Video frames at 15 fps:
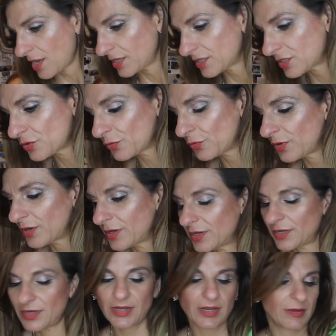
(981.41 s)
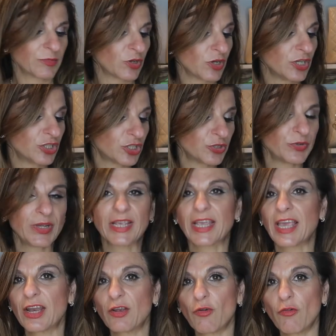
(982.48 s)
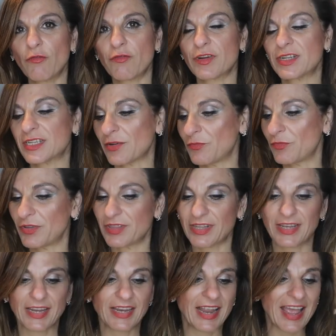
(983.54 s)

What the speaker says: So I'm going to do it, get it over and done with, and then